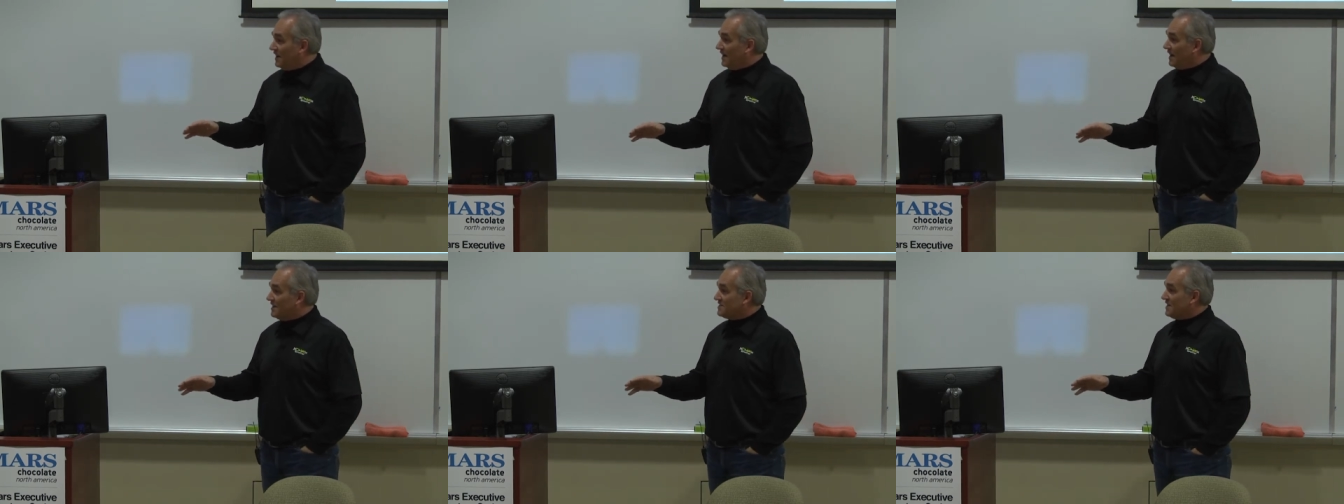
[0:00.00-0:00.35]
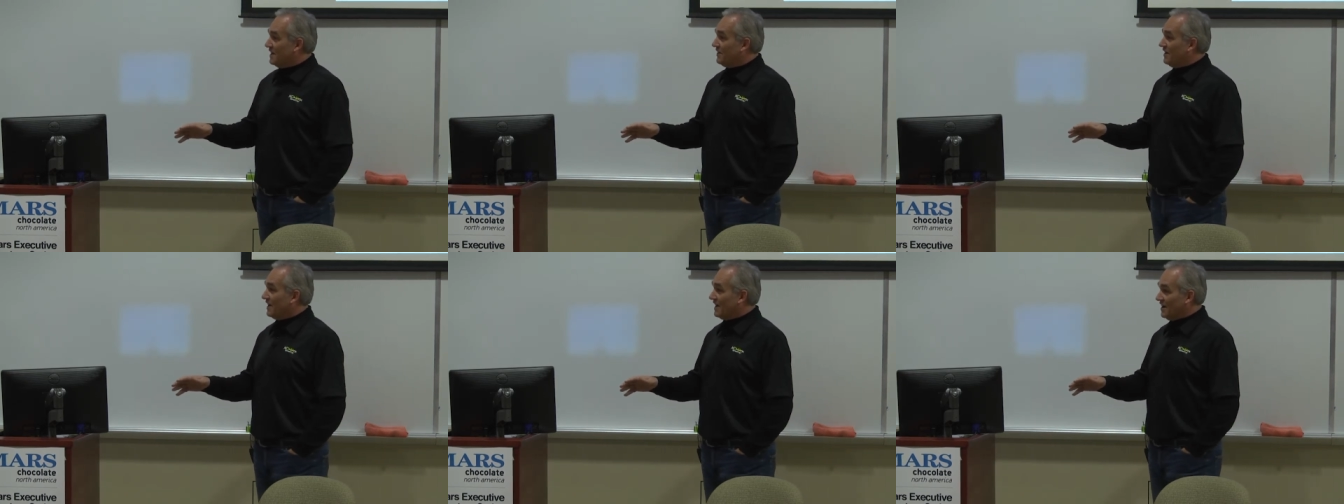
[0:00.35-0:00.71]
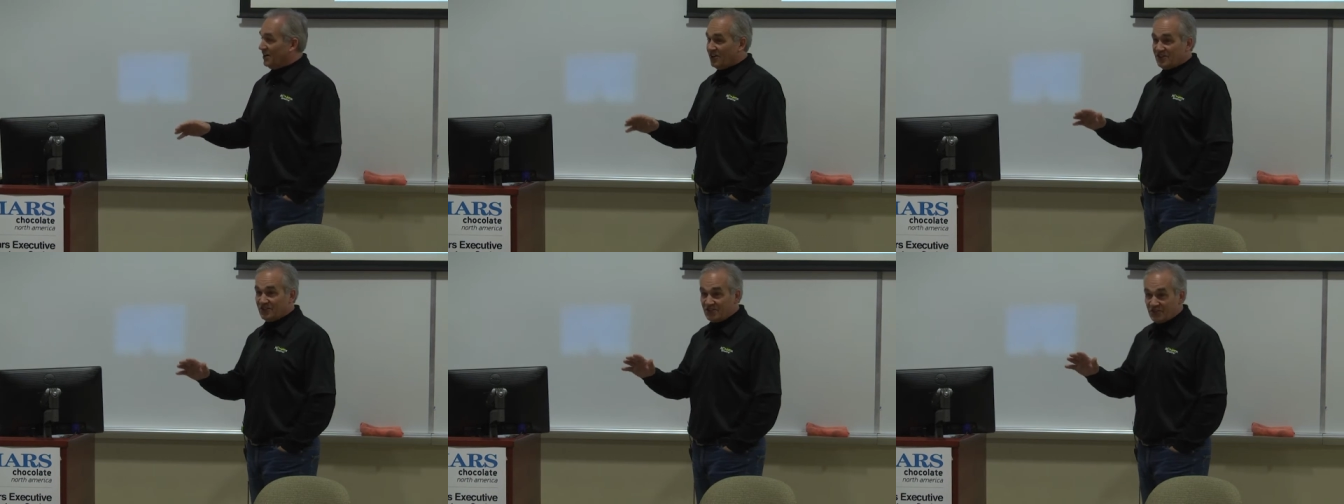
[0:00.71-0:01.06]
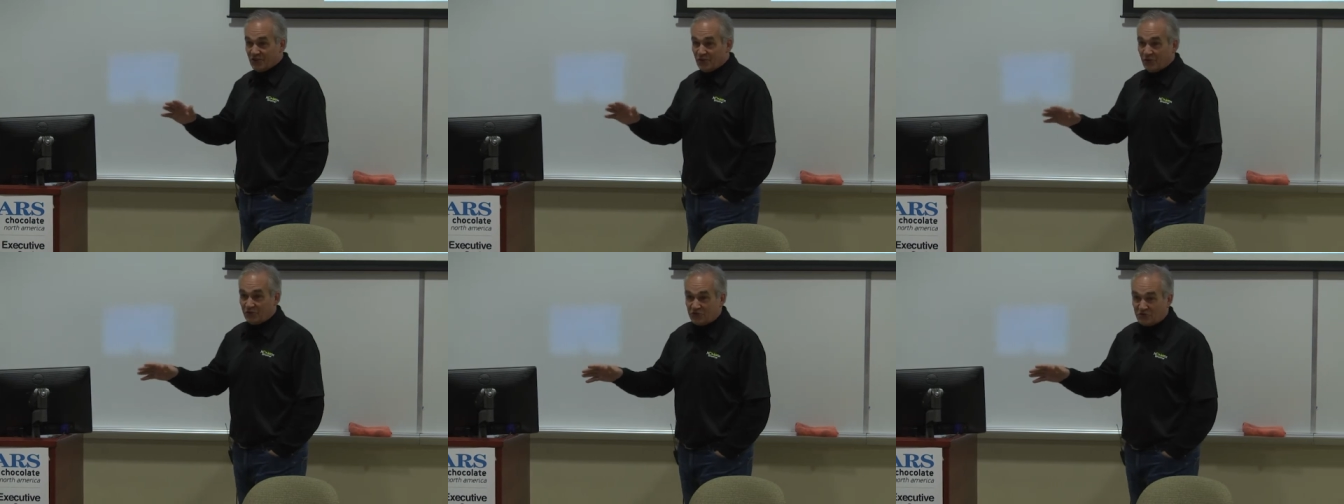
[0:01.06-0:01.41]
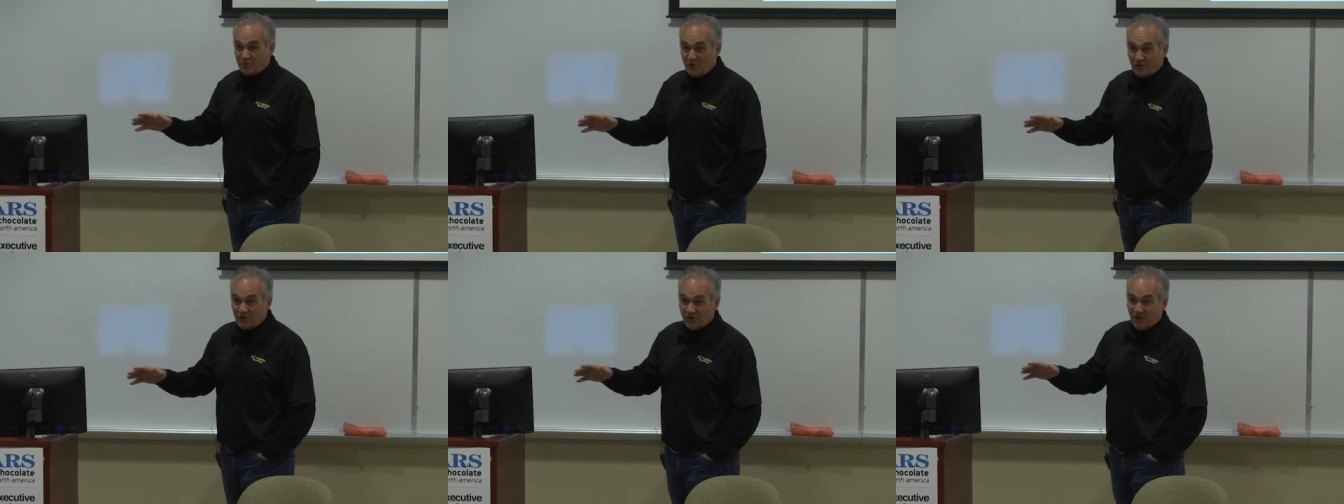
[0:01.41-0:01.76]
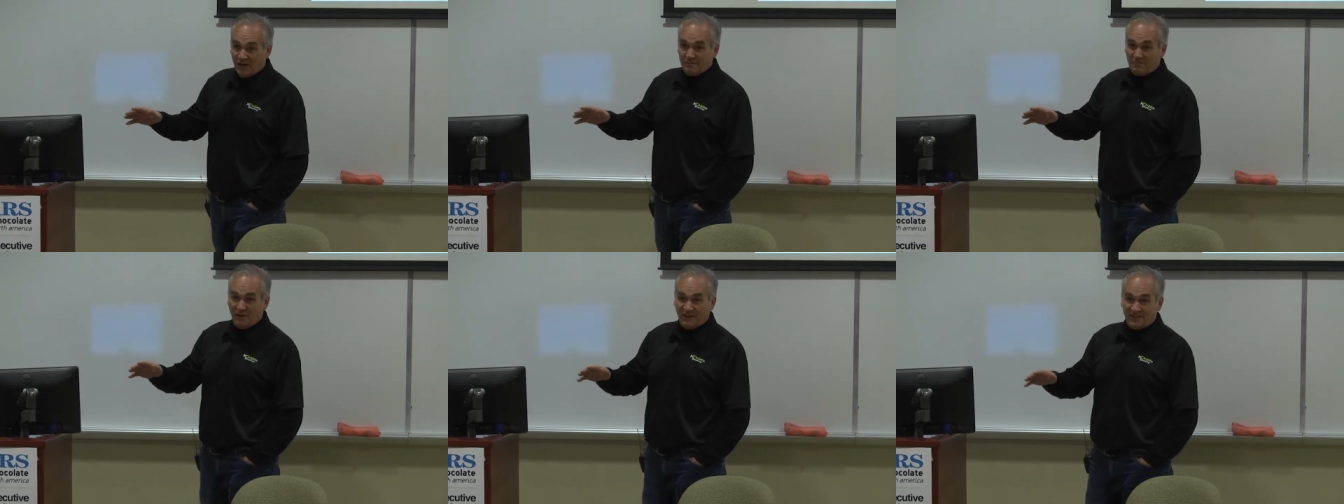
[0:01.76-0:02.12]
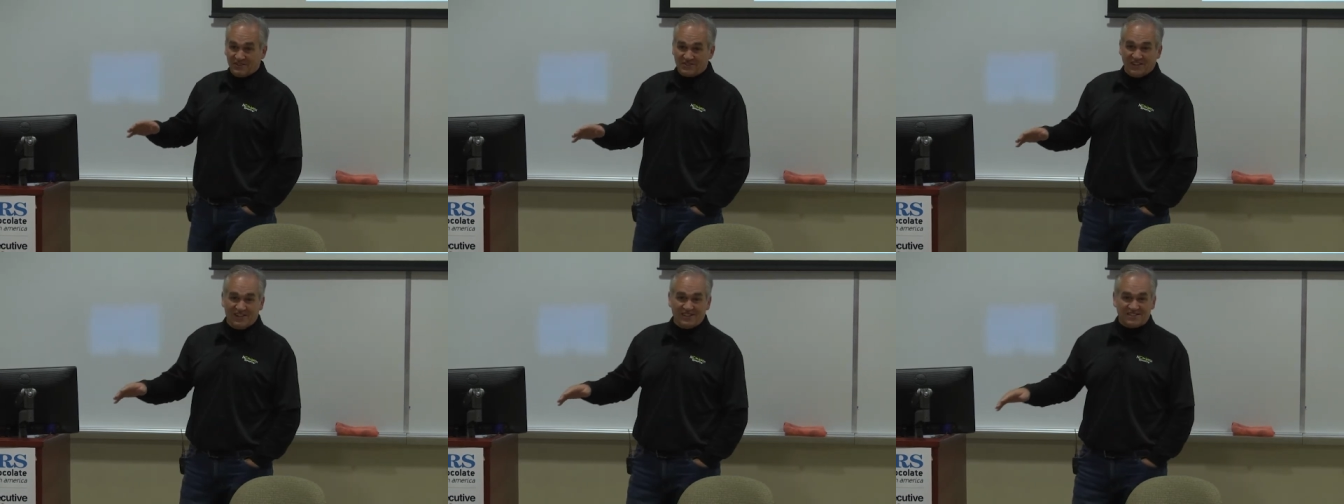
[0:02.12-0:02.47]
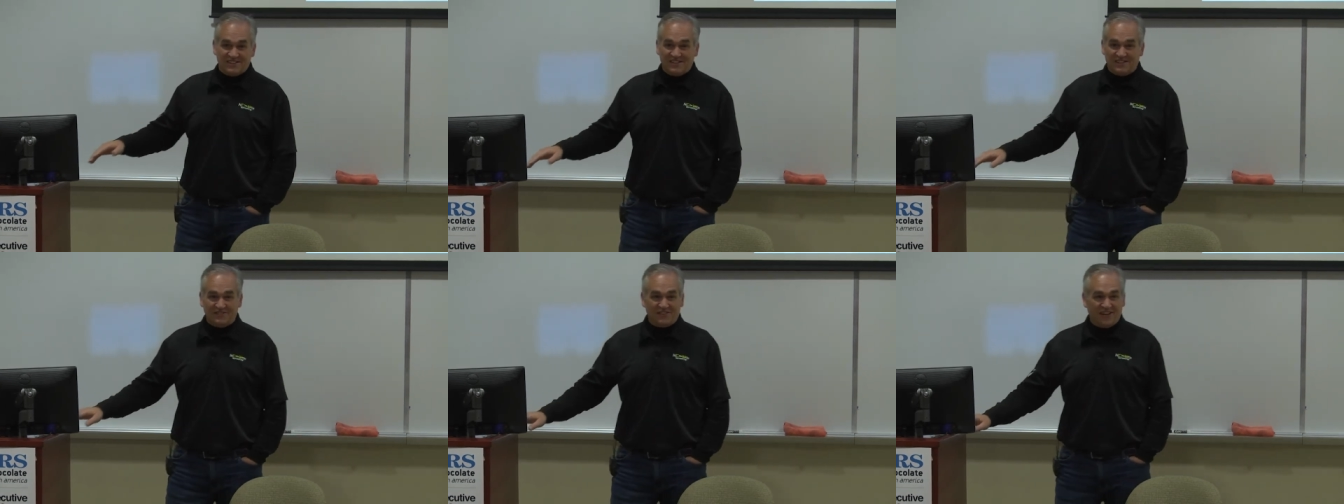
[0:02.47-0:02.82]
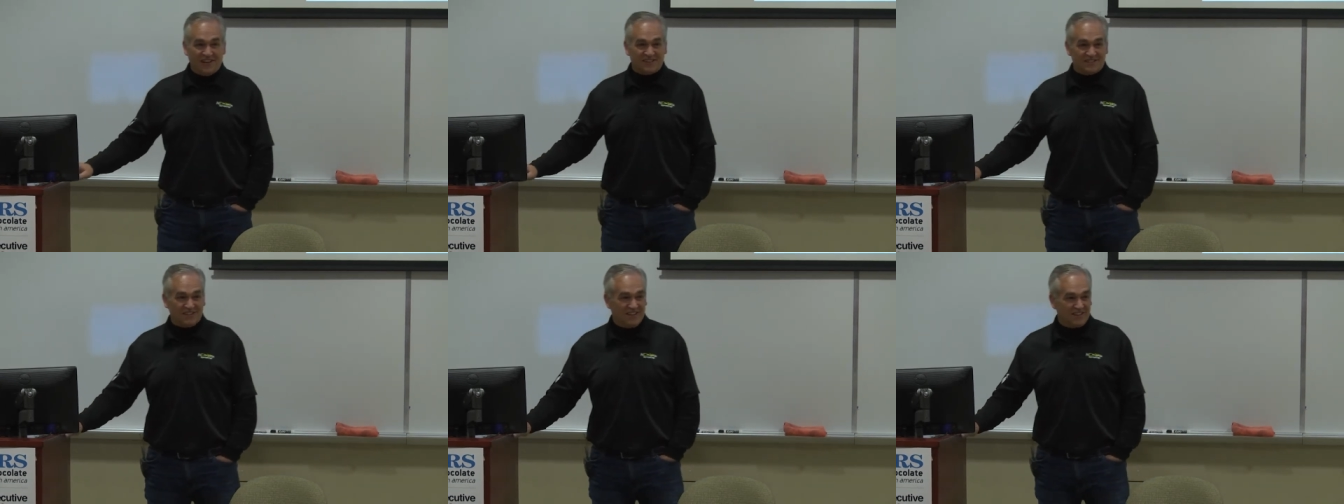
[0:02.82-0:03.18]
and I sound like a 100 year old smoker, I apologize in advance.